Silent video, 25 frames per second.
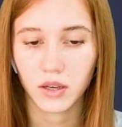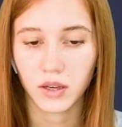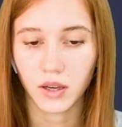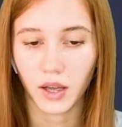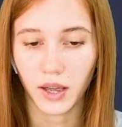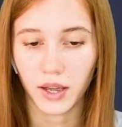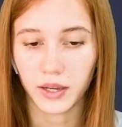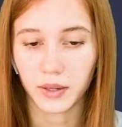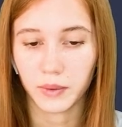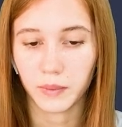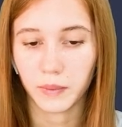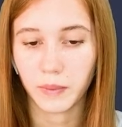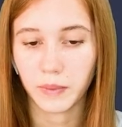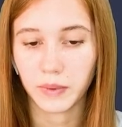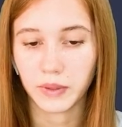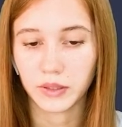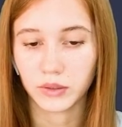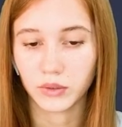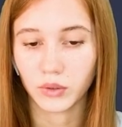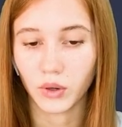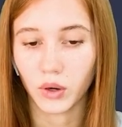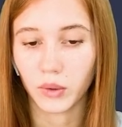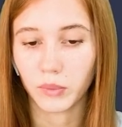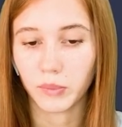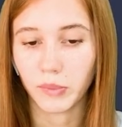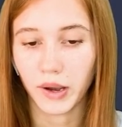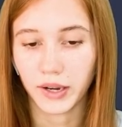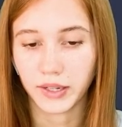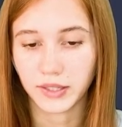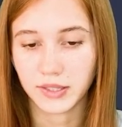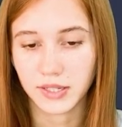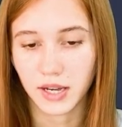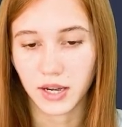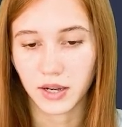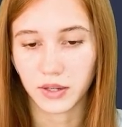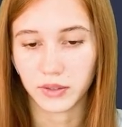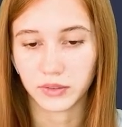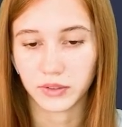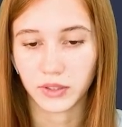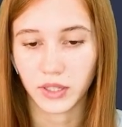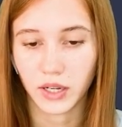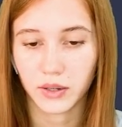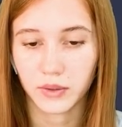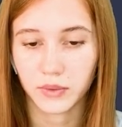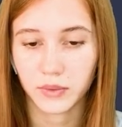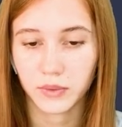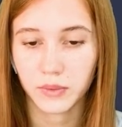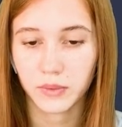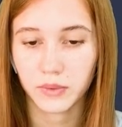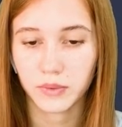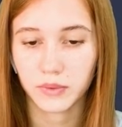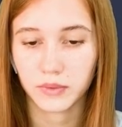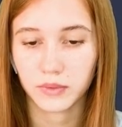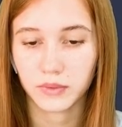And we will roll back down. Now,